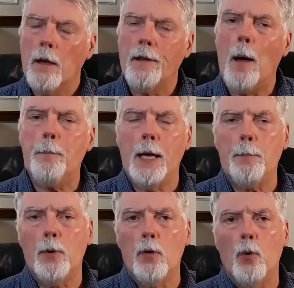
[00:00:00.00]
Now,
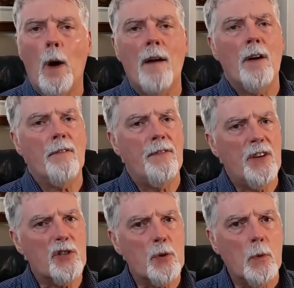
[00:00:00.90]
people who have a
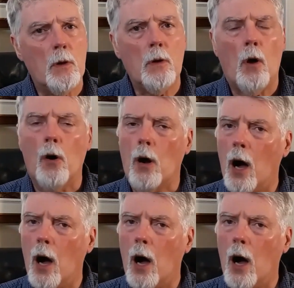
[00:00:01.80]
visual or